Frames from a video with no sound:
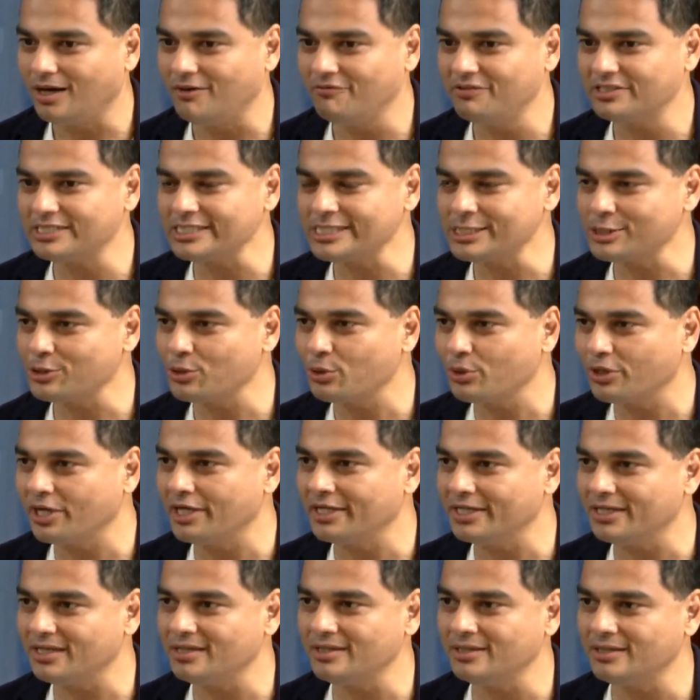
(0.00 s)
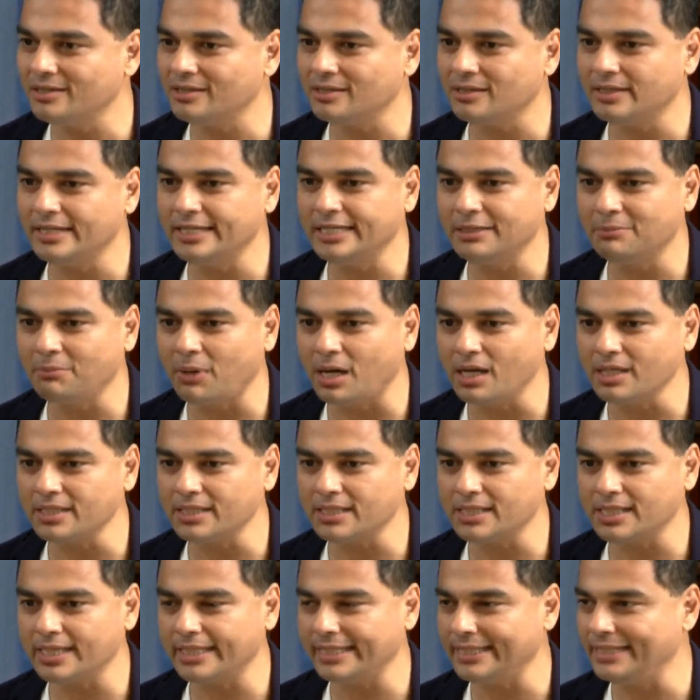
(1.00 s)
which is so critical in a
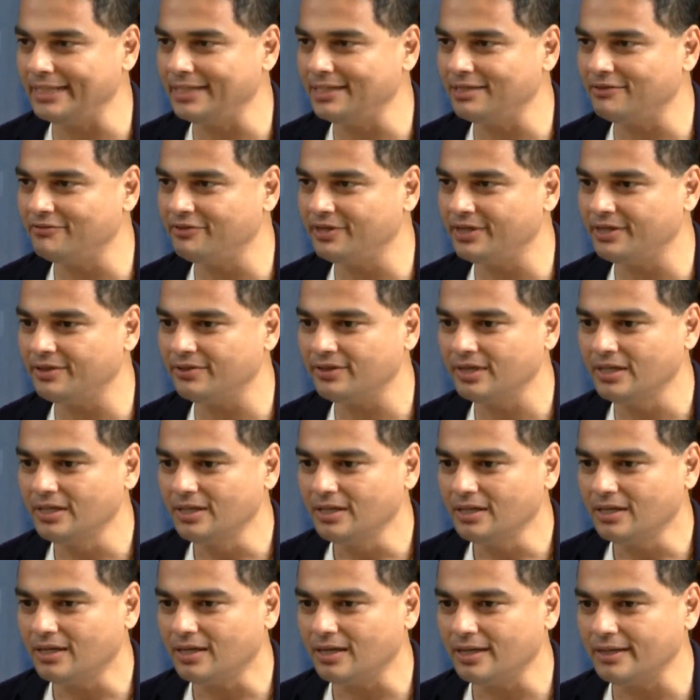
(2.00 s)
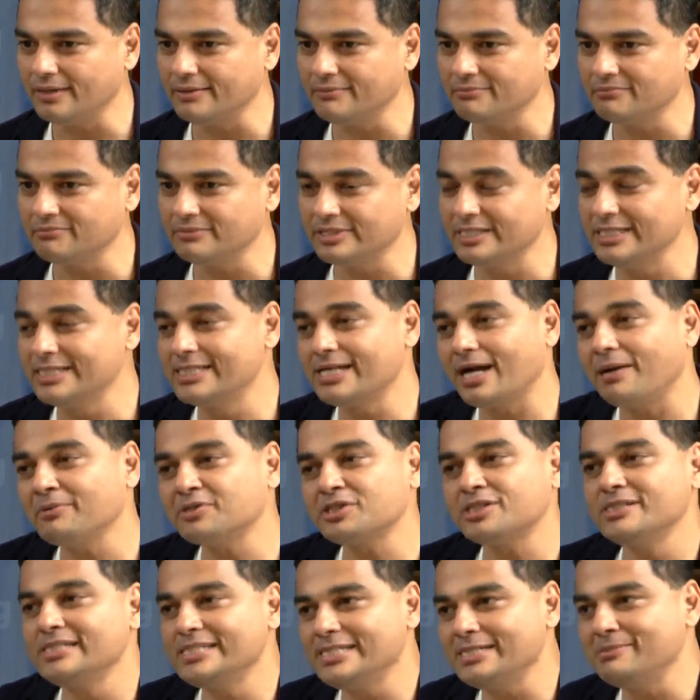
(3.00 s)
market like India, where
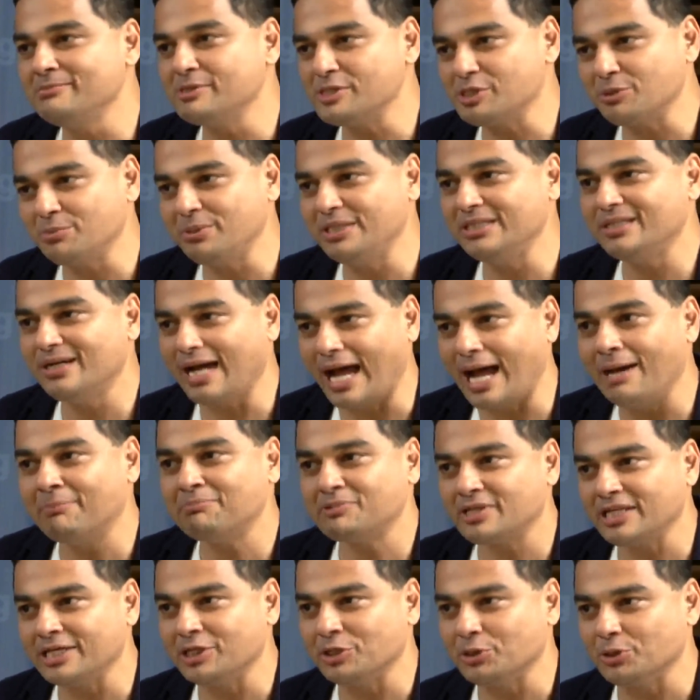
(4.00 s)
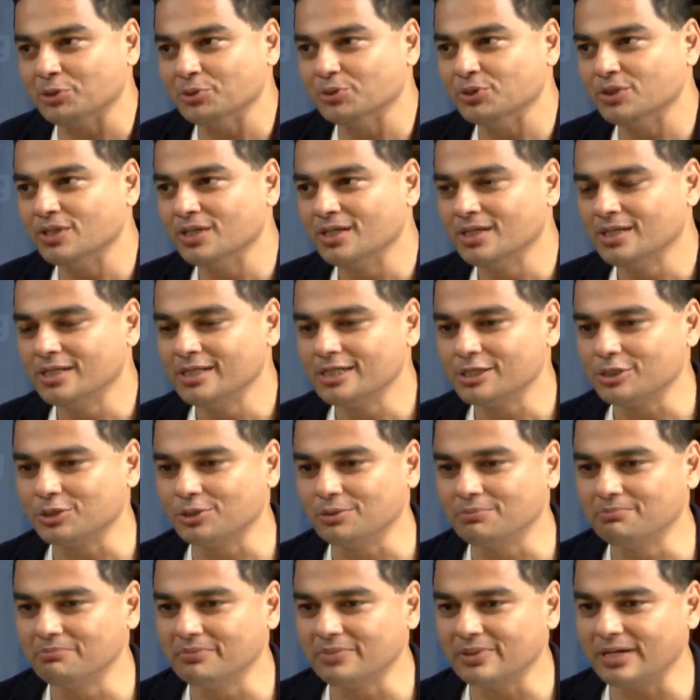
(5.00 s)
disruption seems to be the apt thing to do.
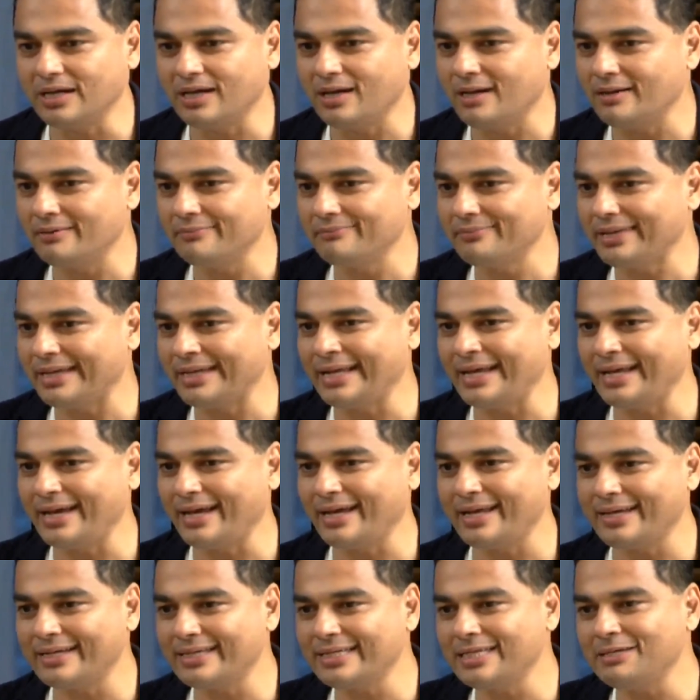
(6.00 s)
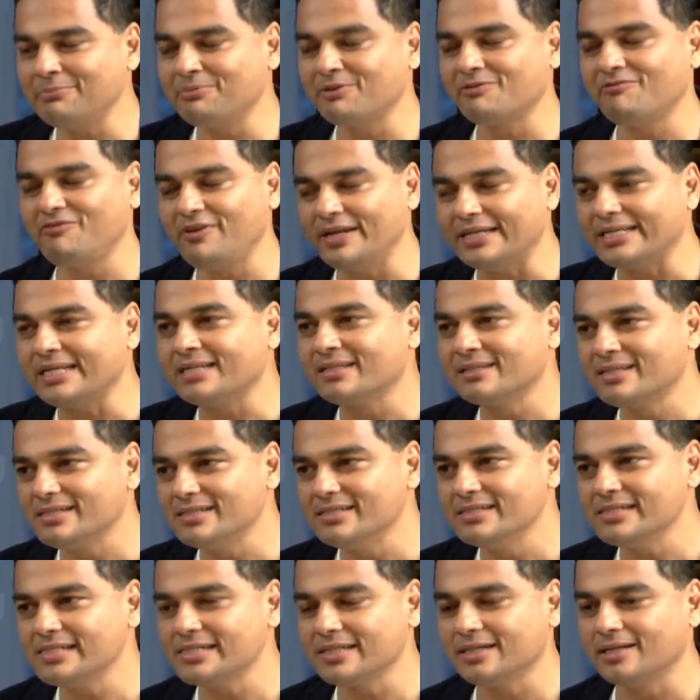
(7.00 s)
So, and I keep reflecting
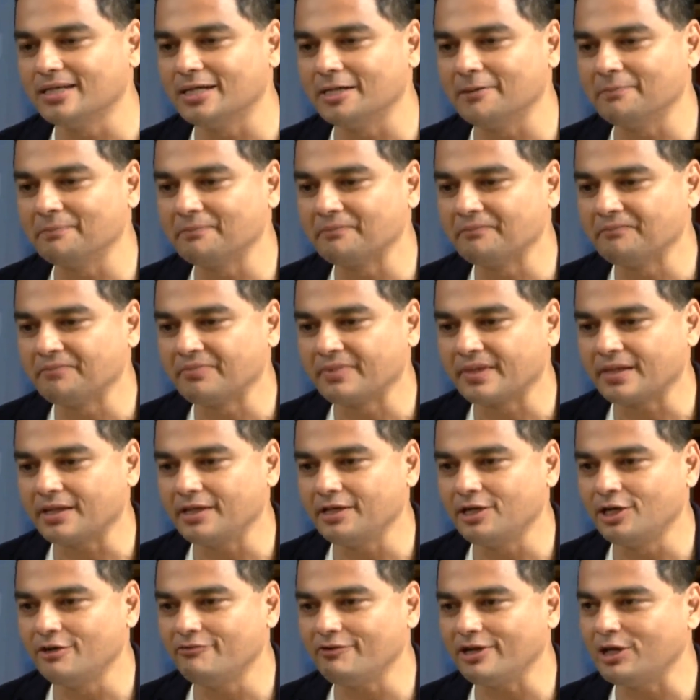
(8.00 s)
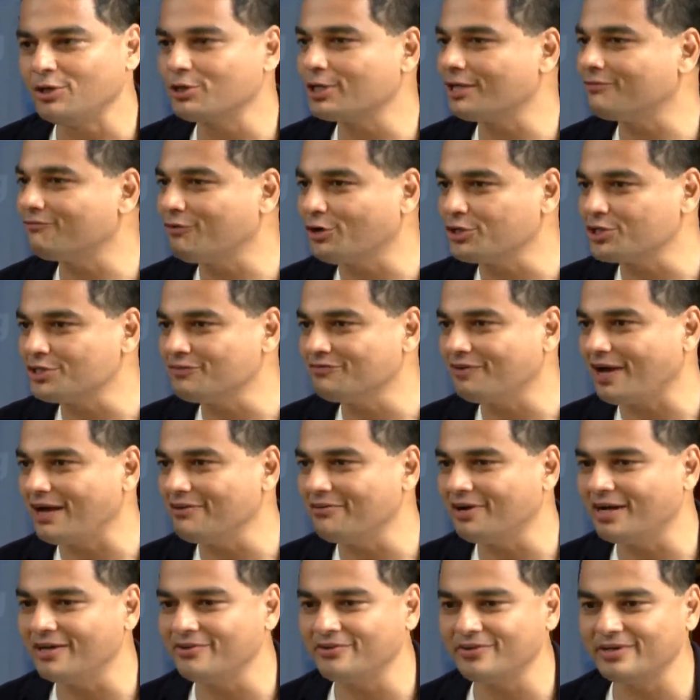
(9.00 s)
this. If I look at Fortune
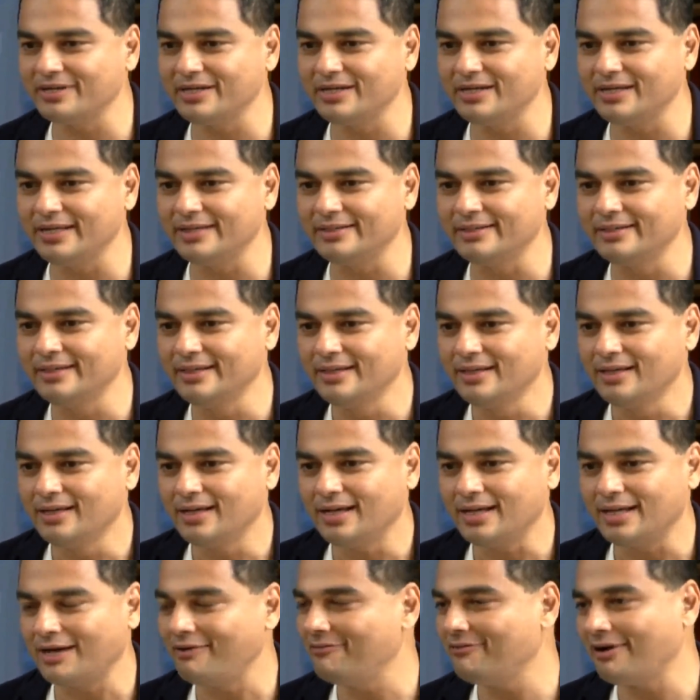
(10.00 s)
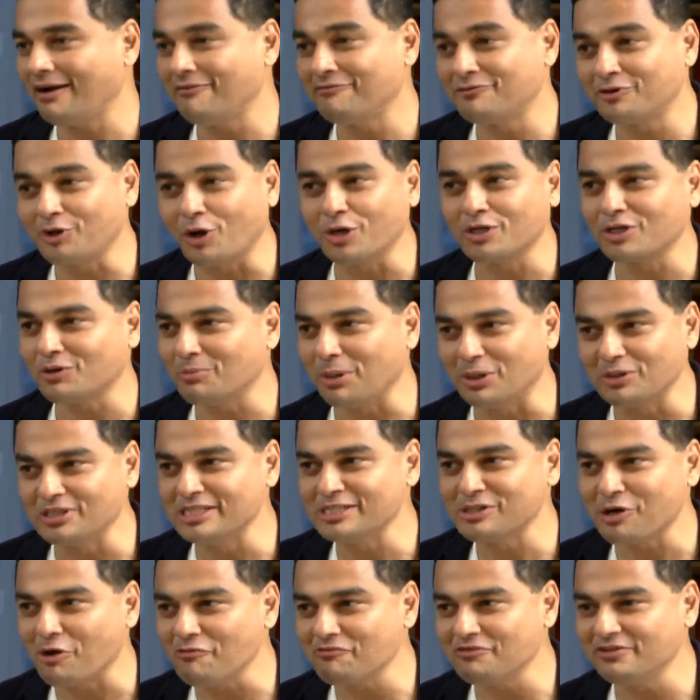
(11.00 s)
500, and I've talked about
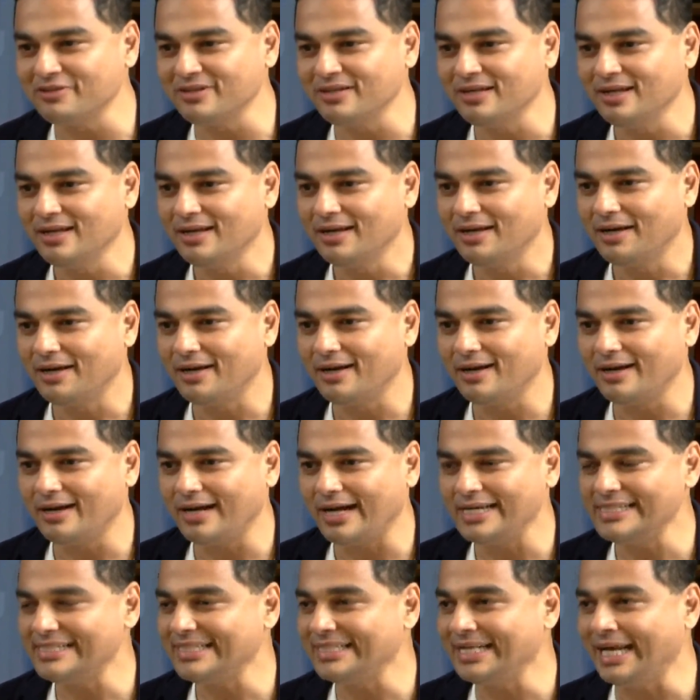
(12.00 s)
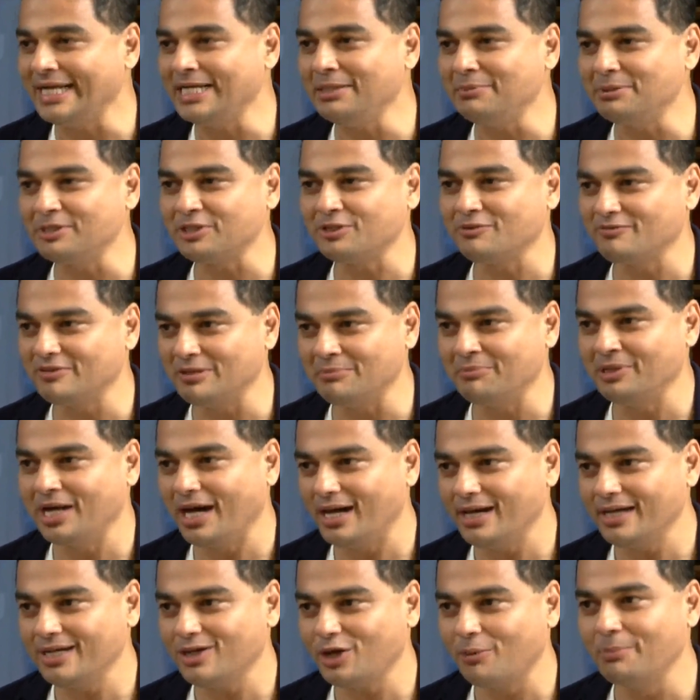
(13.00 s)
this often, I see 90% of them
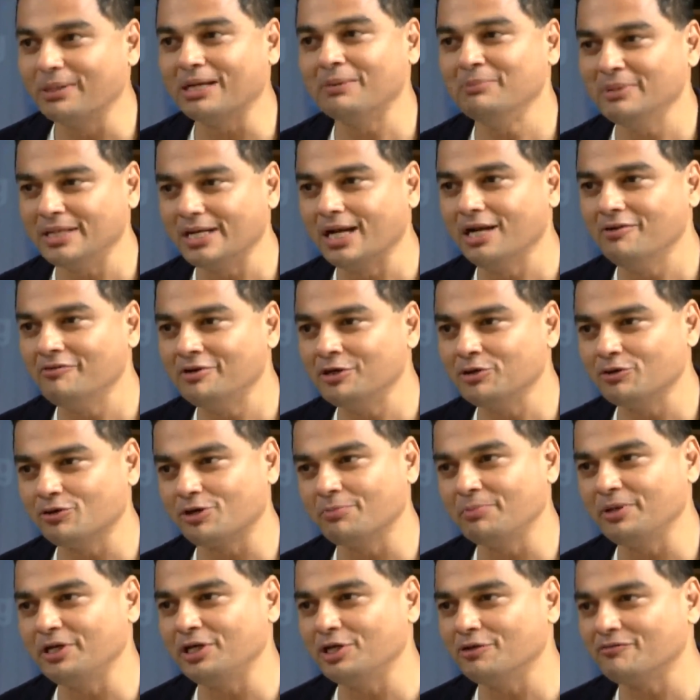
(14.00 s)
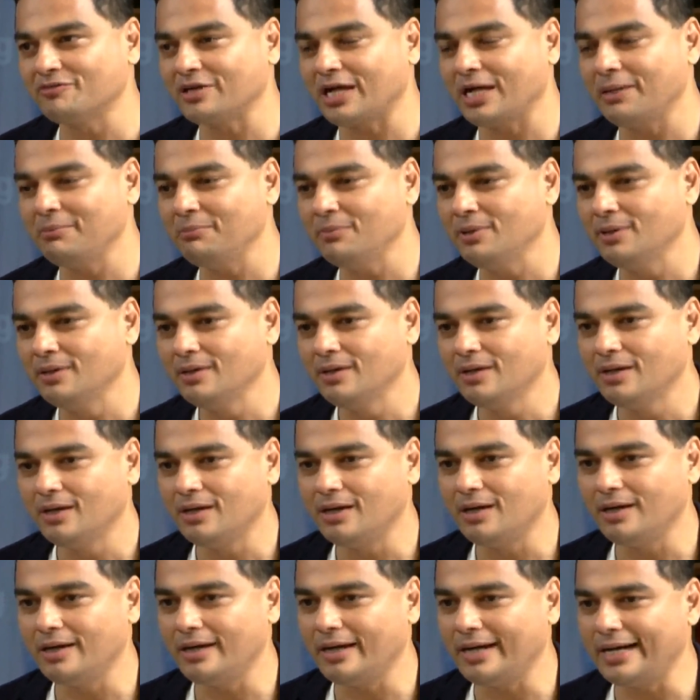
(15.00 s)
die or become irrelevant over a period of time.
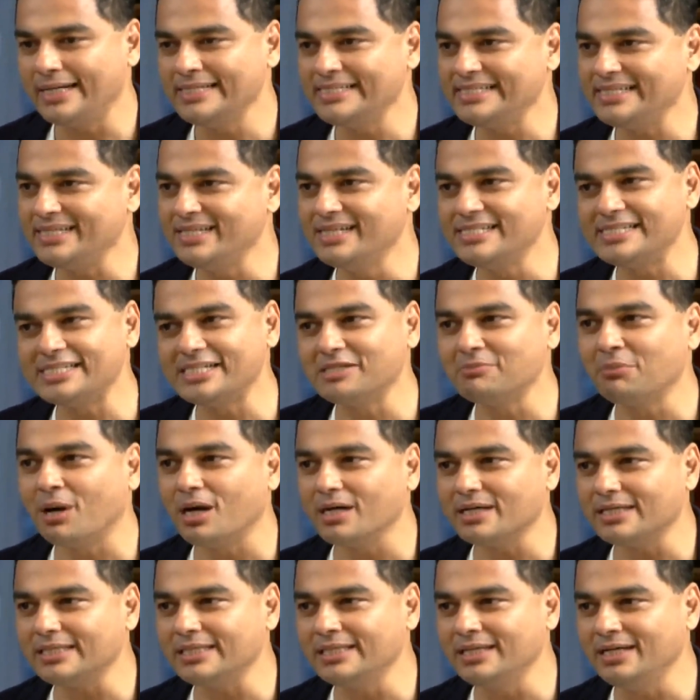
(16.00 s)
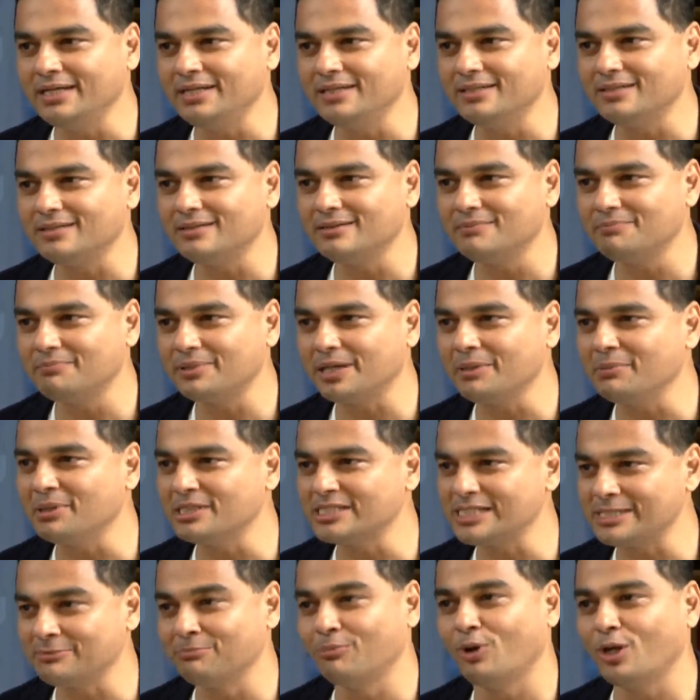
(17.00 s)
I see listed market in India pretty
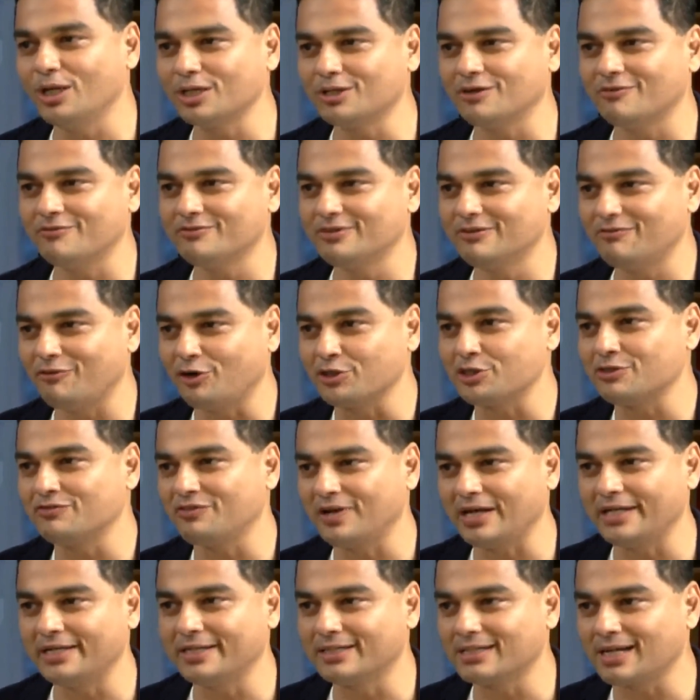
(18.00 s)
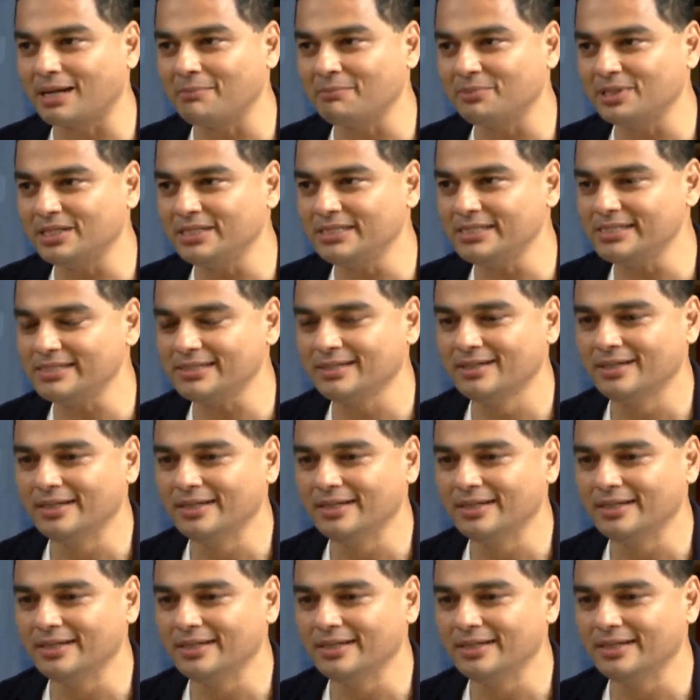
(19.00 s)
much symbolic of the Fortune 500 companies.